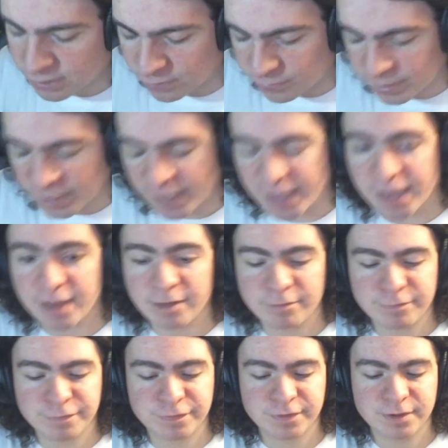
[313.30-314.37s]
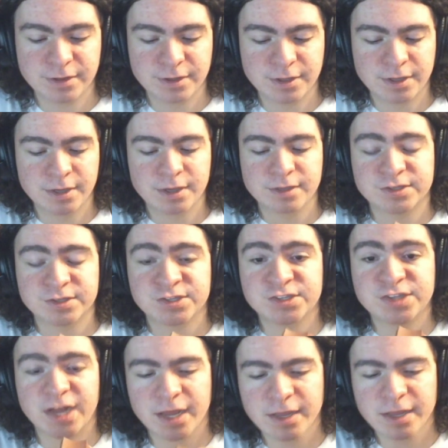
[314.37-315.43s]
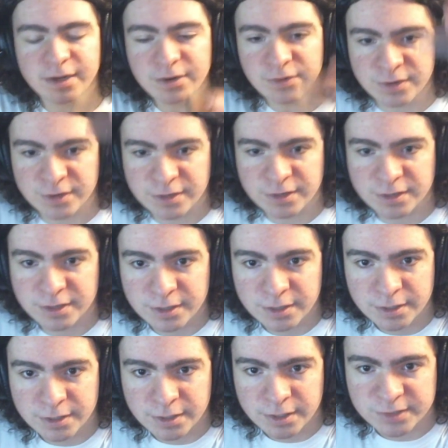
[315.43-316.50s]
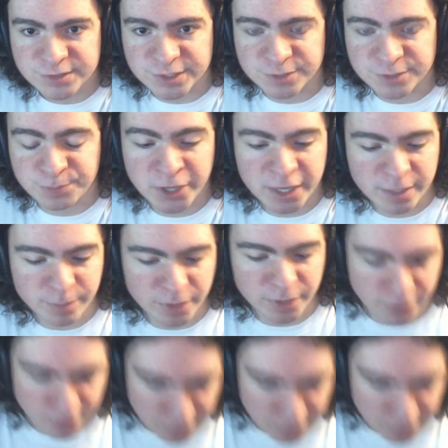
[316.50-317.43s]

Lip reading: we have the stand. It says Pikmin on